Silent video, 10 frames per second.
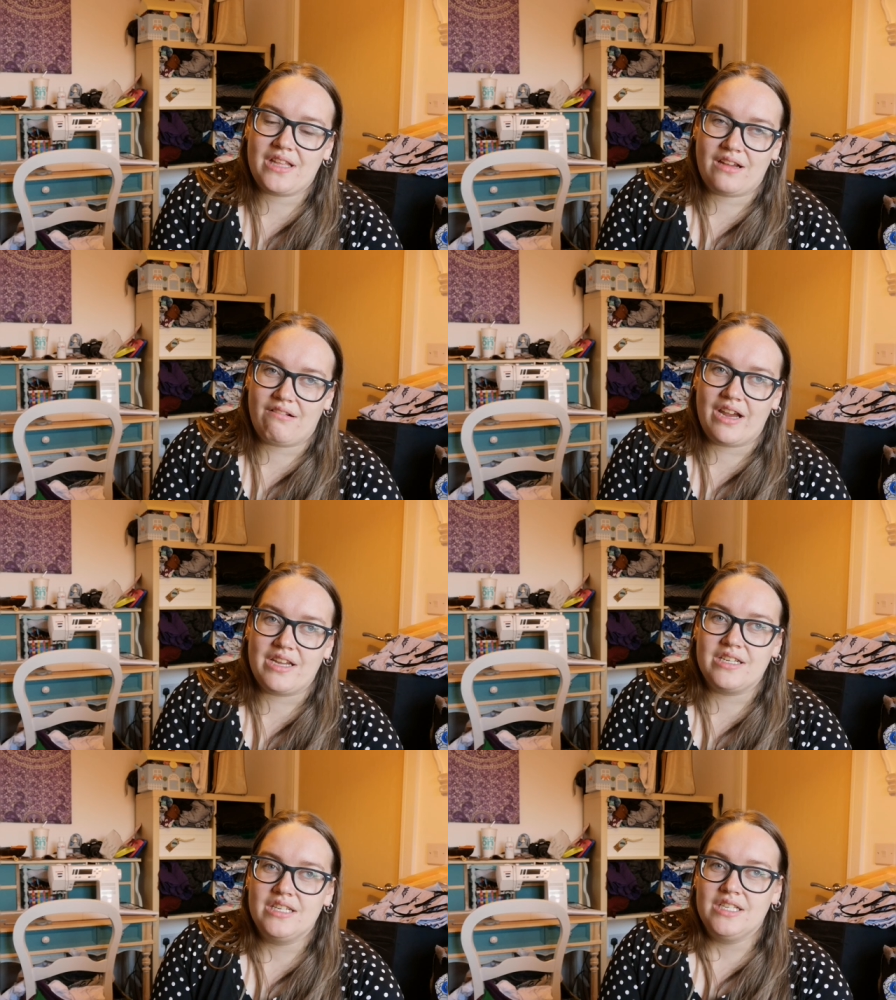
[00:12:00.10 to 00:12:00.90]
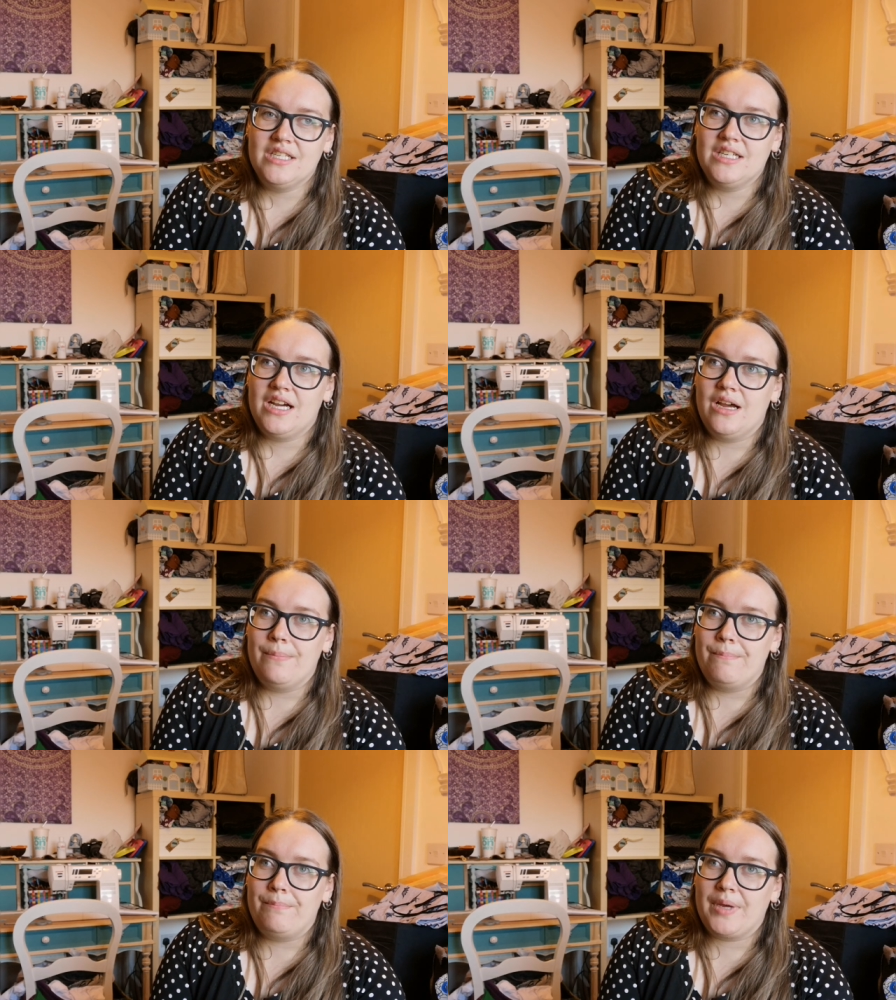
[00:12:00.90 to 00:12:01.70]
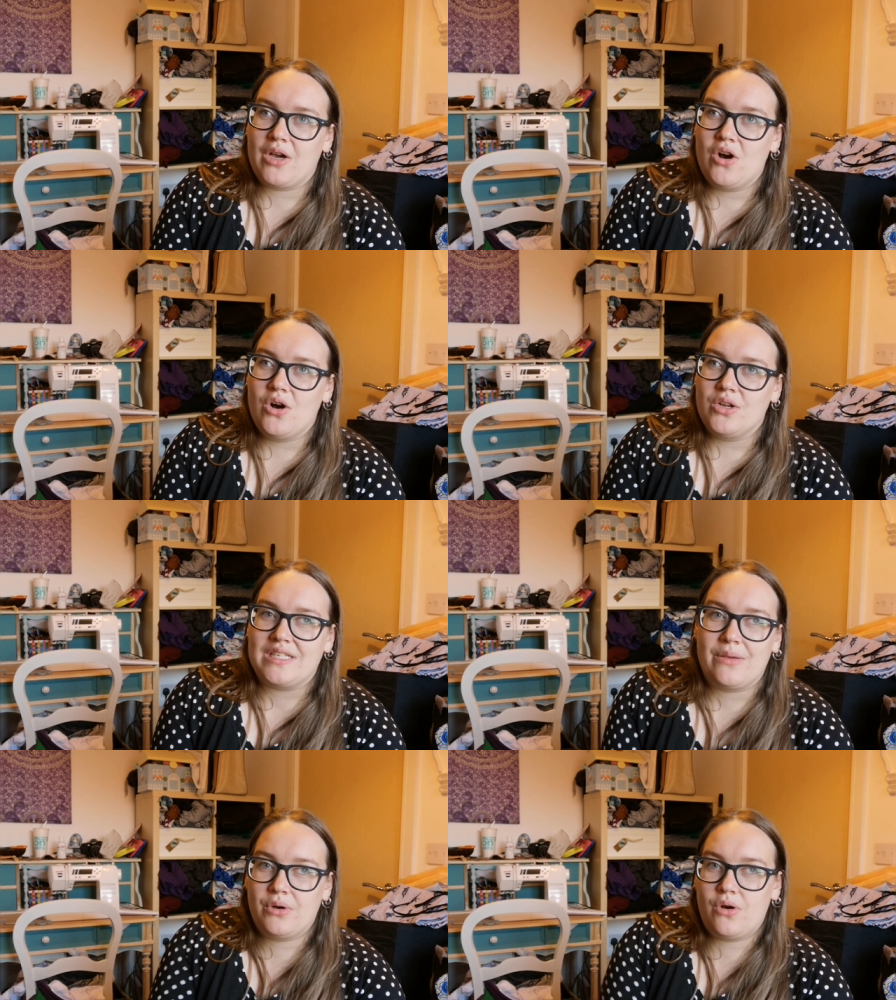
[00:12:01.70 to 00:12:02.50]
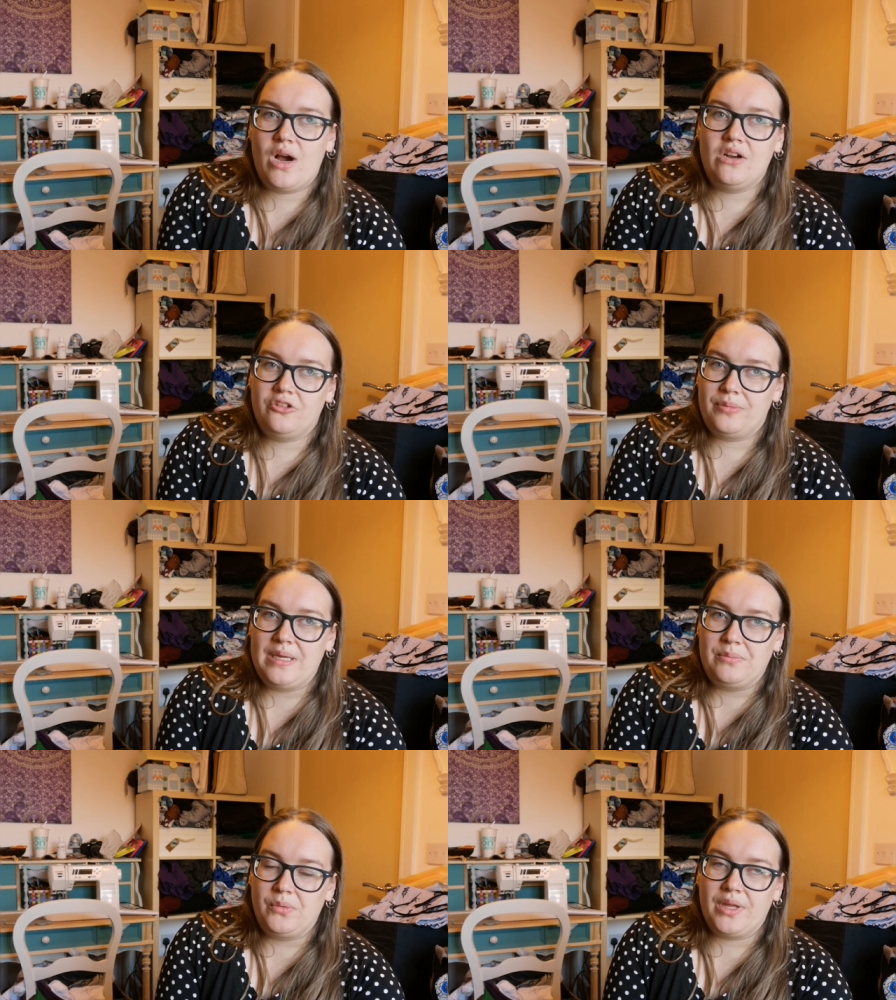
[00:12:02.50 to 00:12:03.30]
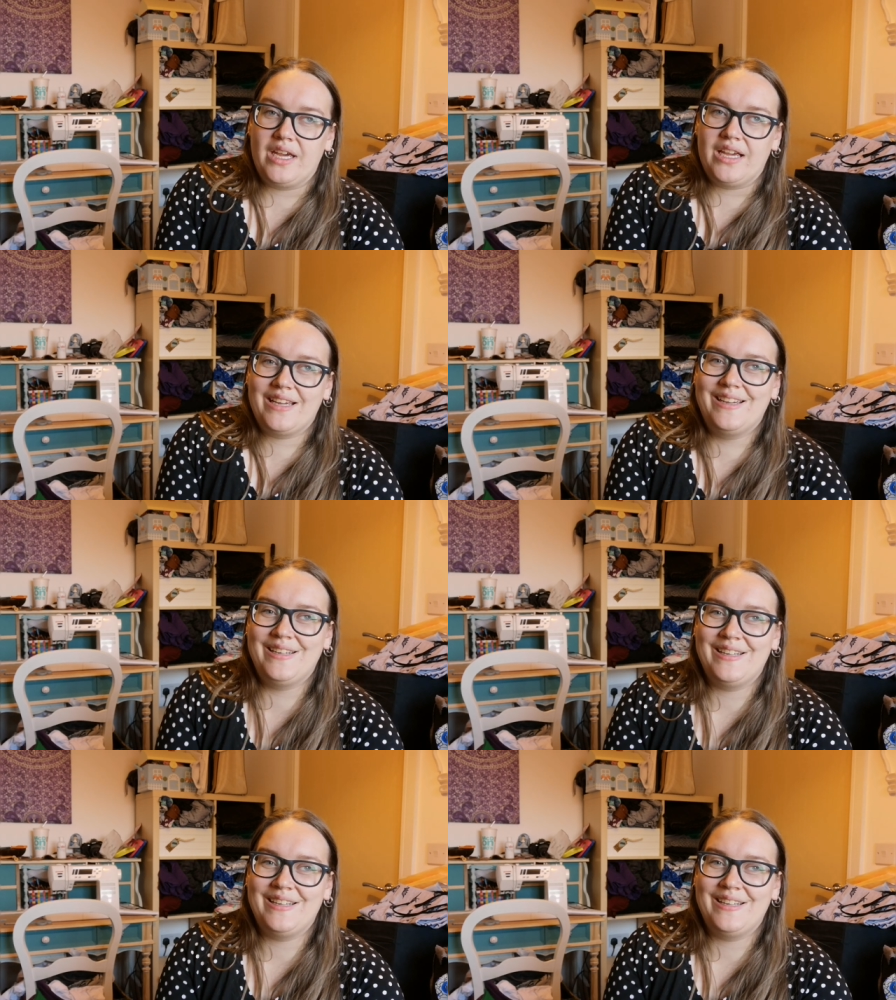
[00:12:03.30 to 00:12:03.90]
isn't that great because there were quite a lot of people there,